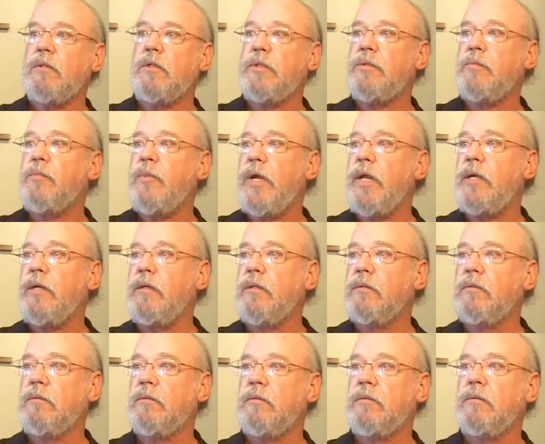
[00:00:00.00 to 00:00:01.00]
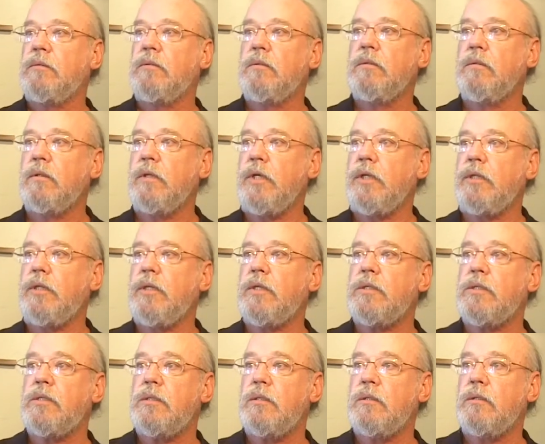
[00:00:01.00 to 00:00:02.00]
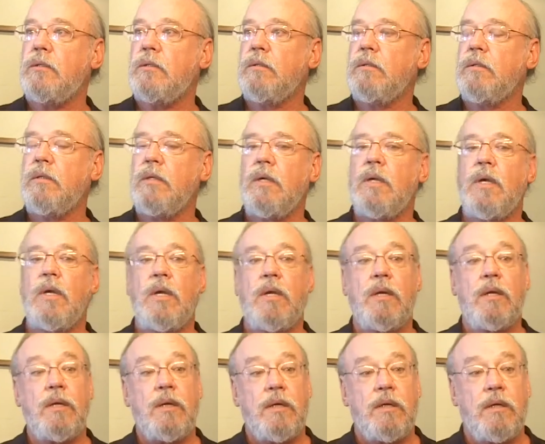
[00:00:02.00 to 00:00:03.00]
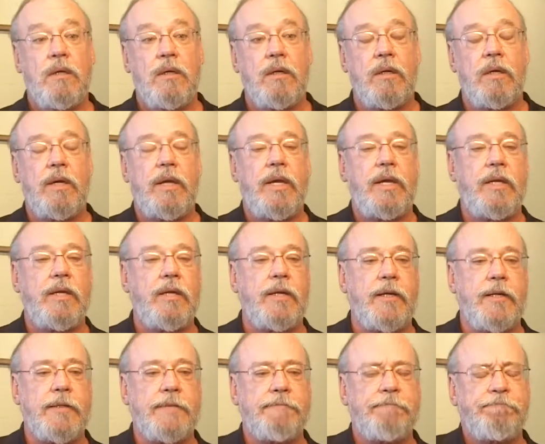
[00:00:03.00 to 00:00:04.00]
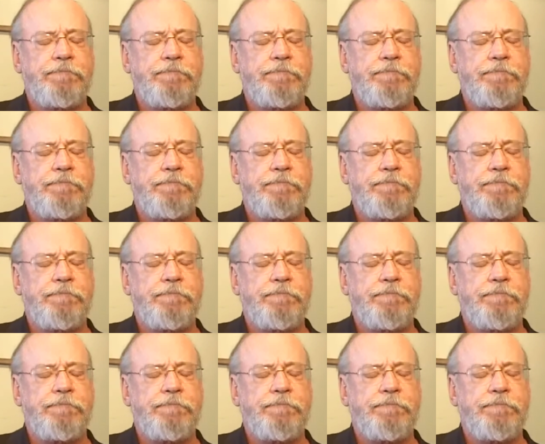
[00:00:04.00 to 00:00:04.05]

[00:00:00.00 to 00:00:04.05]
Here's some bread. Eat this. And